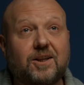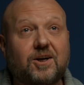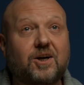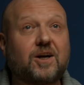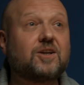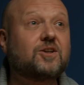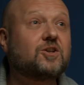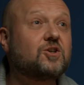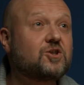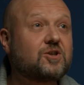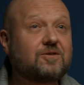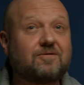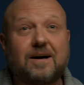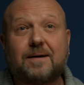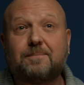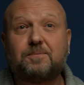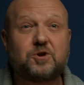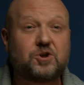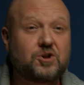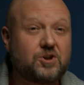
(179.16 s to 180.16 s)
said,
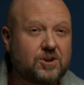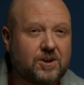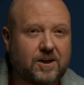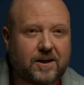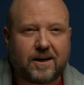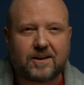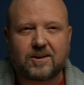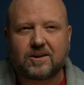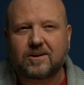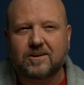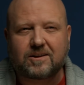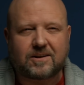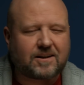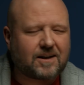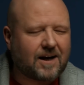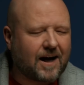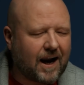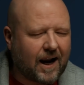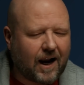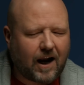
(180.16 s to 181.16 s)
"Pétanque is so awesome,
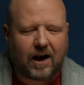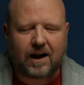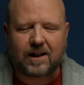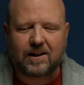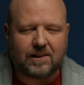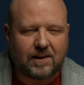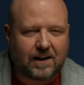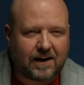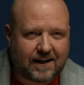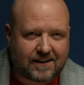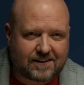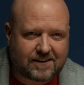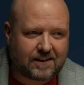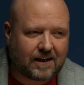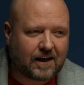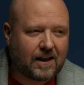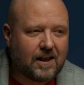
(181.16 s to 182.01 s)
it's so cool."